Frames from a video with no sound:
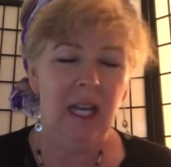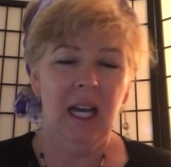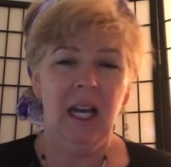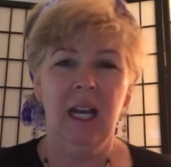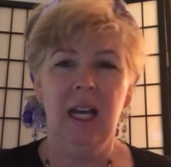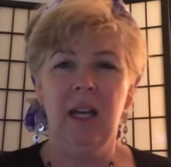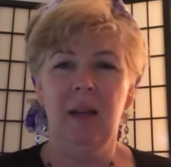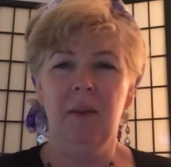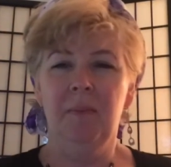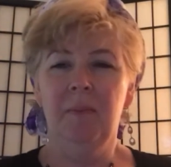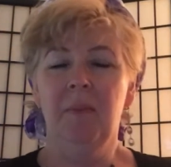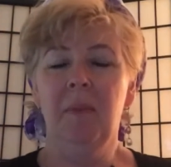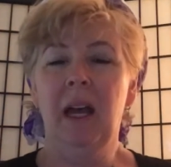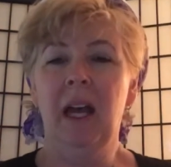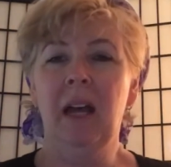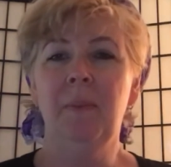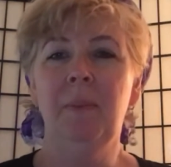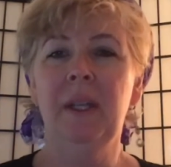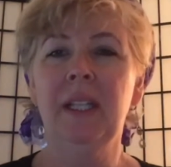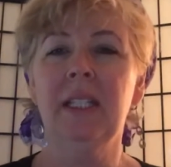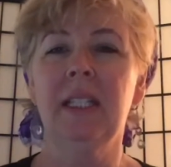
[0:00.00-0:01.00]

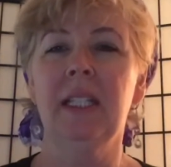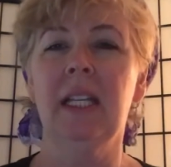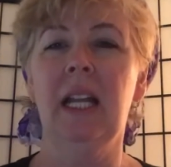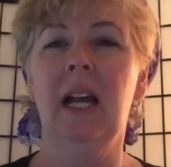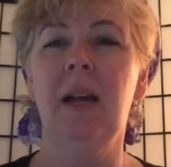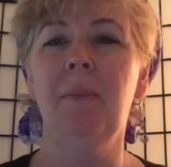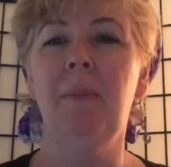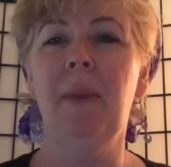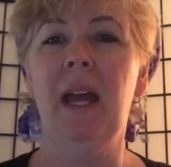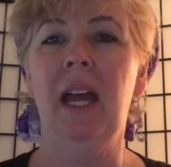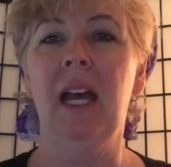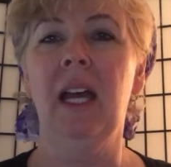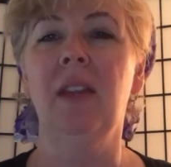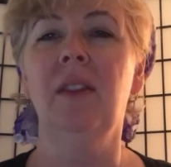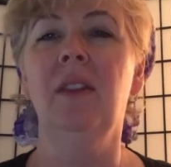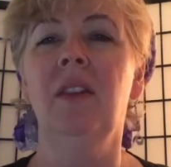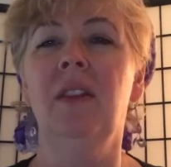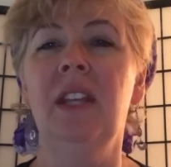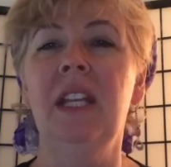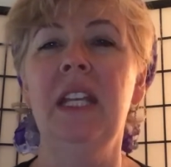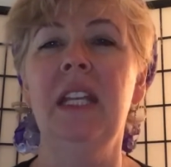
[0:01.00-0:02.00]
I picked it up at
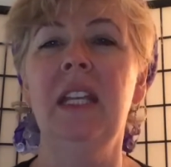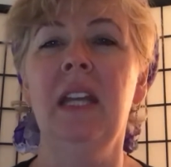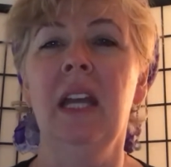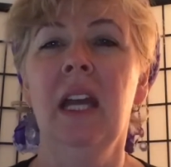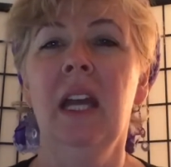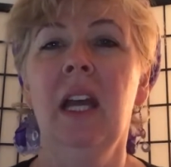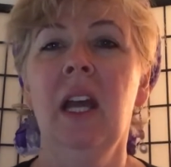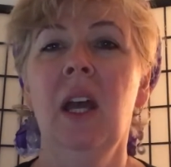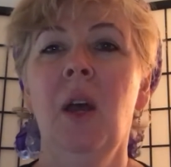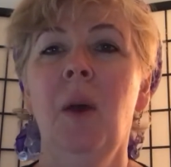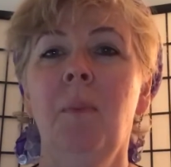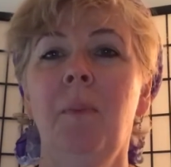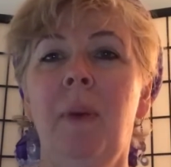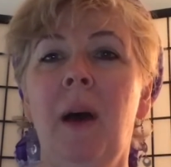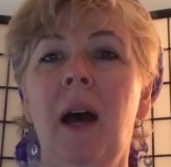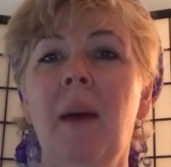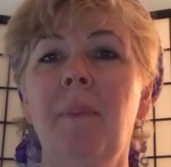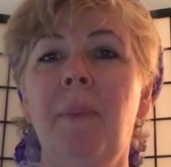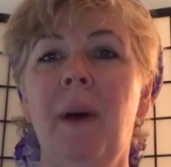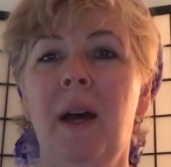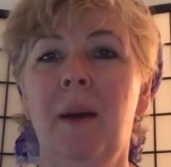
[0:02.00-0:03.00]
the
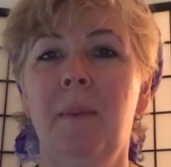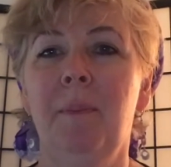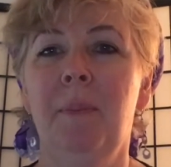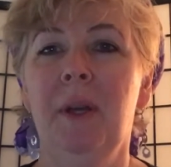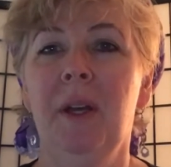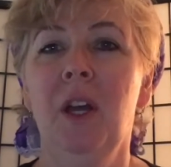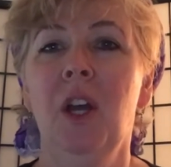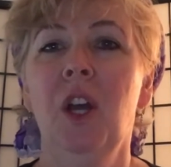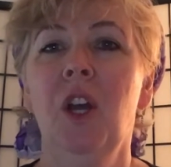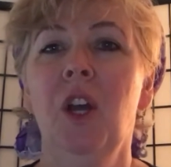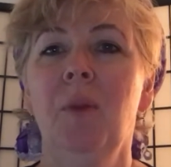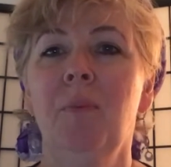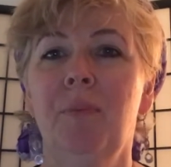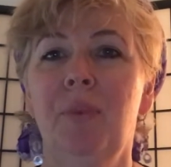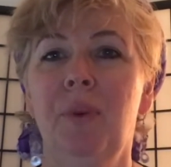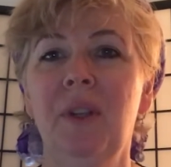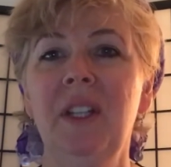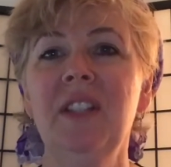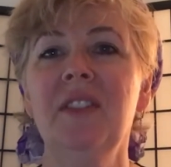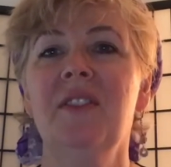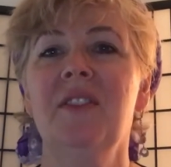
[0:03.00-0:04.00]
pop-up
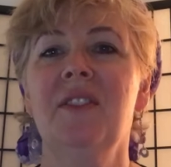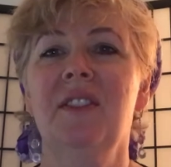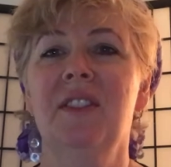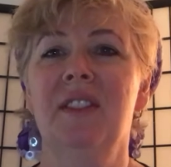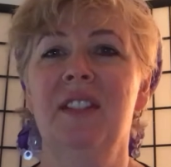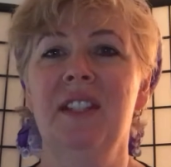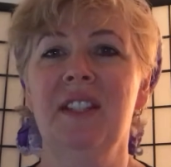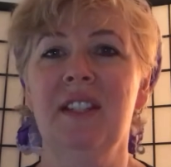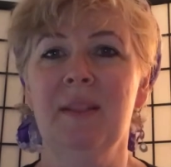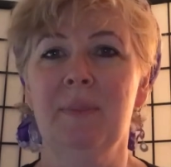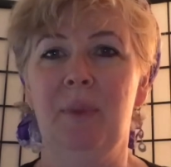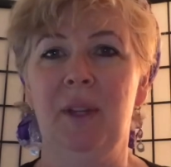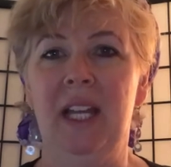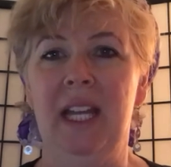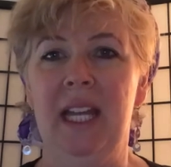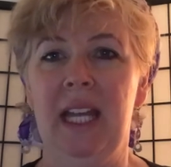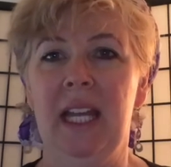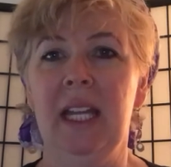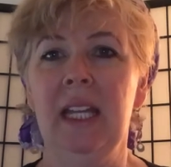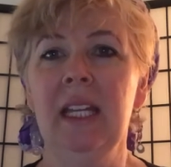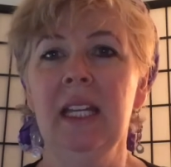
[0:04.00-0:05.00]
Prince
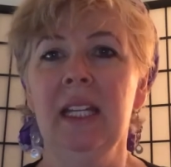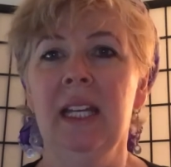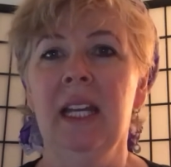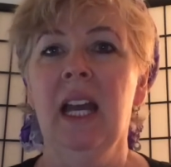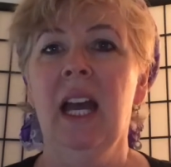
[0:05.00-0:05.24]
display